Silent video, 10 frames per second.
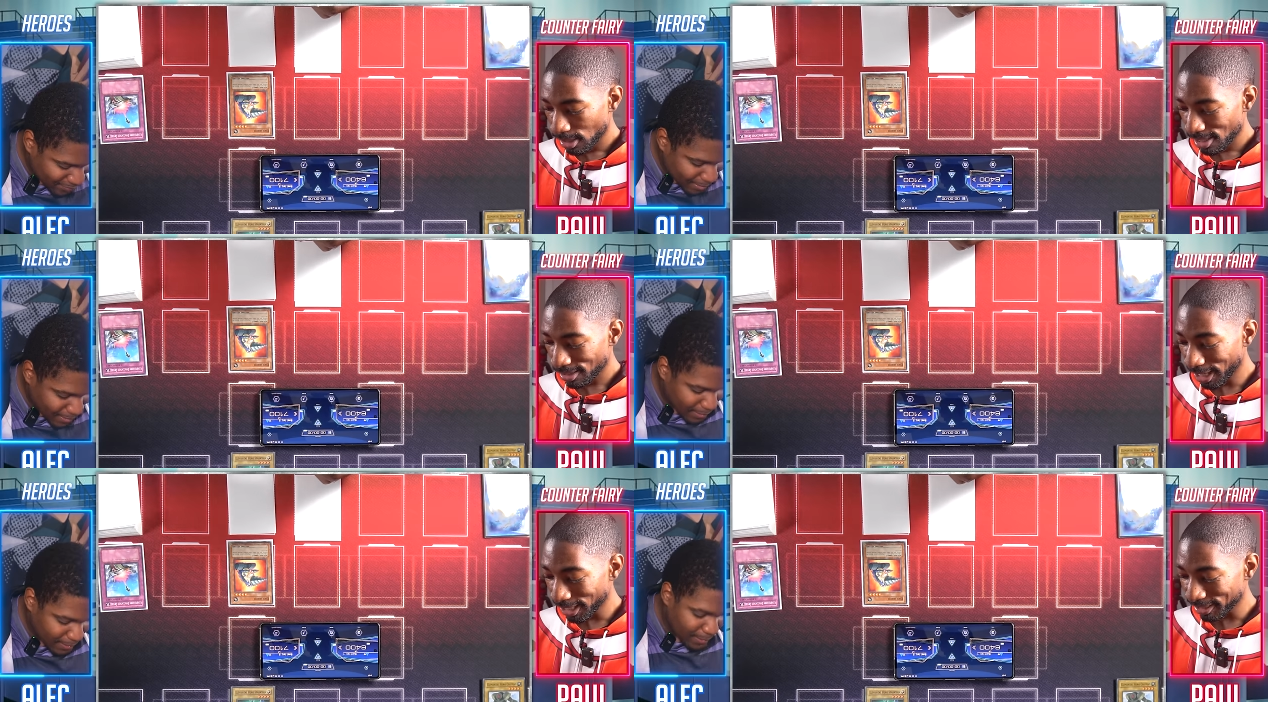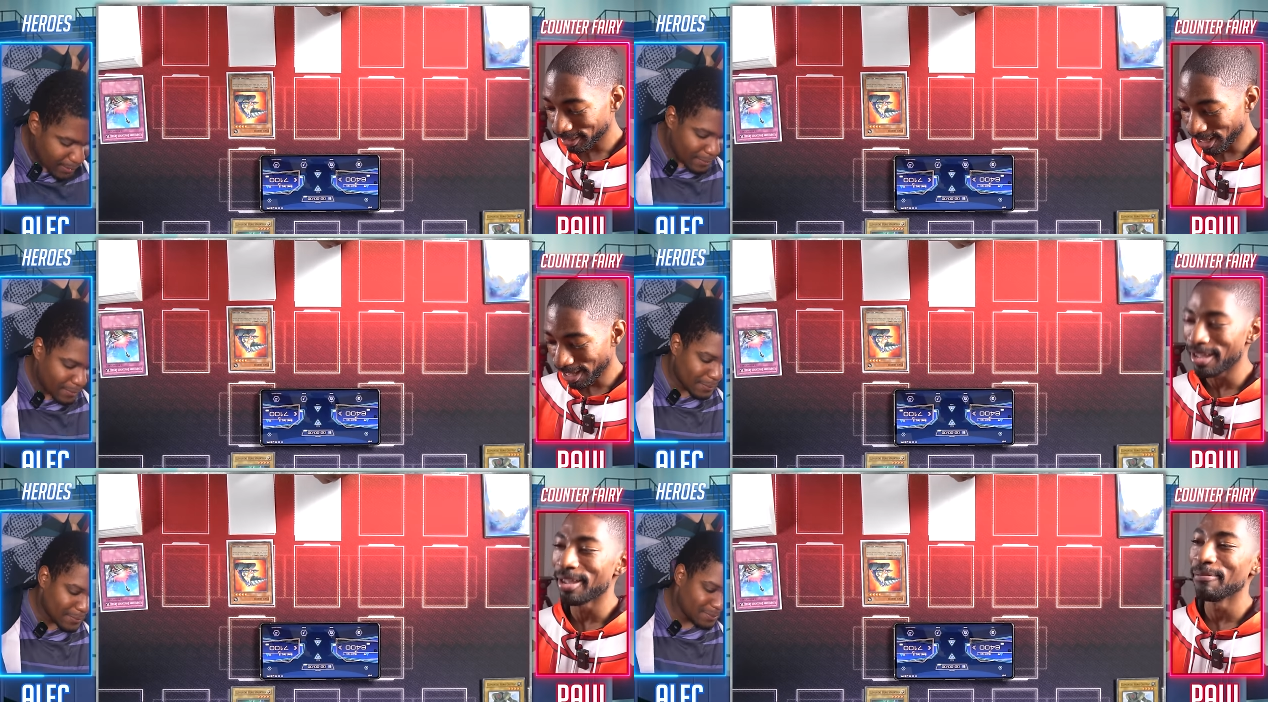Speaker 1: That's
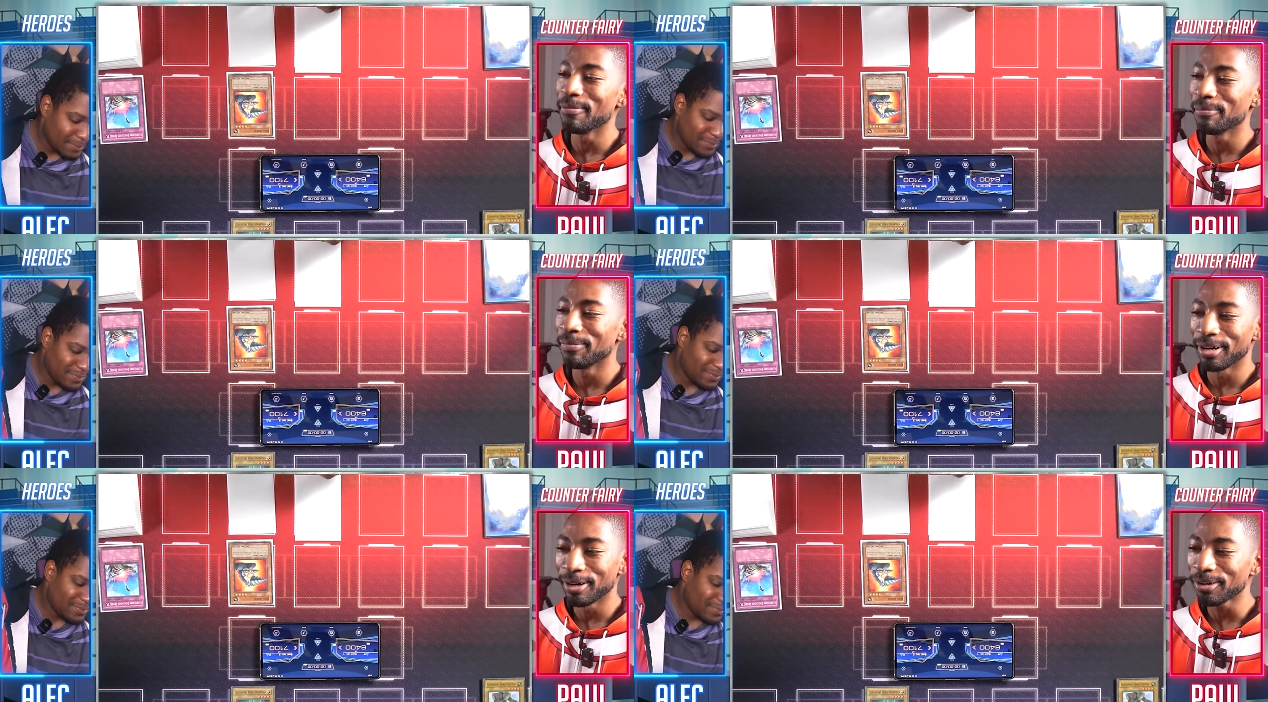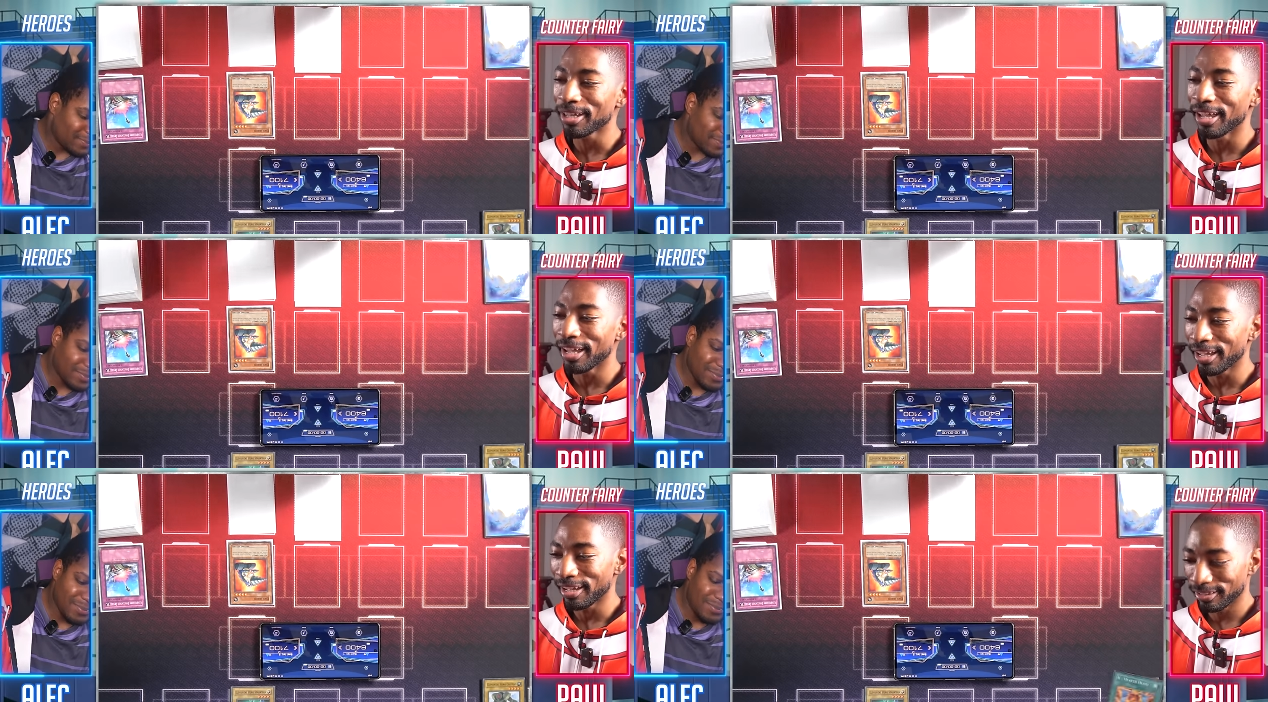lame, but okay.